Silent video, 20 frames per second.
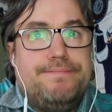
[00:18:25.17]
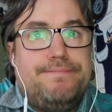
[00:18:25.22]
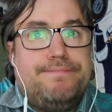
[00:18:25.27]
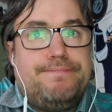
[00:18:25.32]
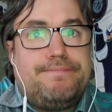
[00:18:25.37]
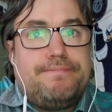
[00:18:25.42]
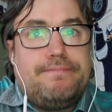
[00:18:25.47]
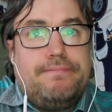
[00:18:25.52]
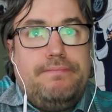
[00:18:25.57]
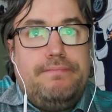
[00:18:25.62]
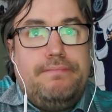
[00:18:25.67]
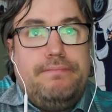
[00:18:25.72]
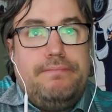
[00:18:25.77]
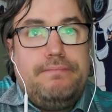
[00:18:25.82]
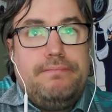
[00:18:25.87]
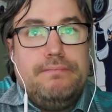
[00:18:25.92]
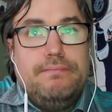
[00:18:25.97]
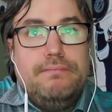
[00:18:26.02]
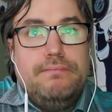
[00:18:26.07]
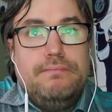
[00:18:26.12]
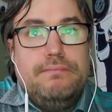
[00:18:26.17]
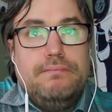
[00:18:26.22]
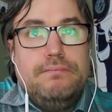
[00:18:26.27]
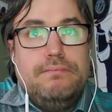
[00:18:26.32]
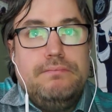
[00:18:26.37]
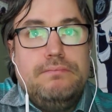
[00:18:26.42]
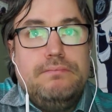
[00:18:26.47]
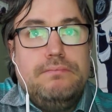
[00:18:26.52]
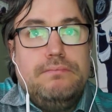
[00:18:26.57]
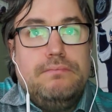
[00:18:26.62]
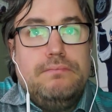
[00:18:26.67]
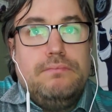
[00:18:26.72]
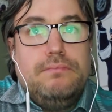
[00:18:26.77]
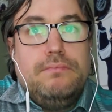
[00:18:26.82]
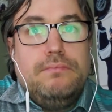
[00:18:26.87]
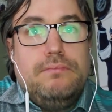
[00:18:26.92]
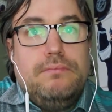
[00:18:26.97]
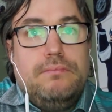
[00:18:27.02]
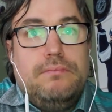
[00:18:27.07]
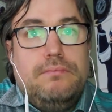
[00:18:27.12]

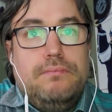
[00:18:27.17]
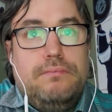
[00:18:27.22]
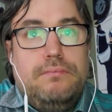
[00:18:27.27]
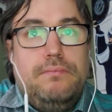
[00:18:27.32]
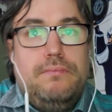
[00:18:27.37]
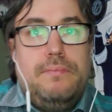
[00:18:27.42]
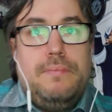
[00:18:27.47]
(silence)